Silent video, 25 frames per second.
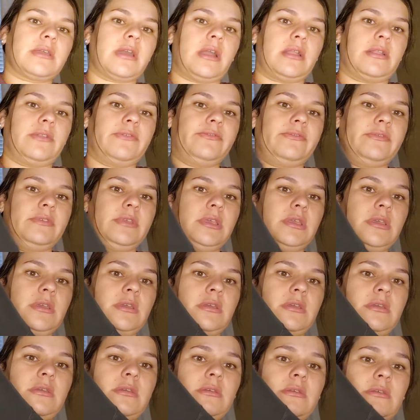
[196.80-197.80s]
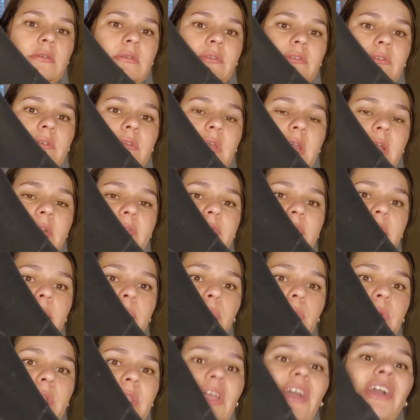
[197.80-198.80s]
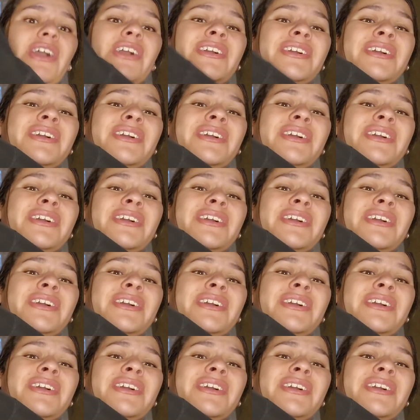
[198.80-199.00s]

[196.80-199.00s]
kind of effed up right now.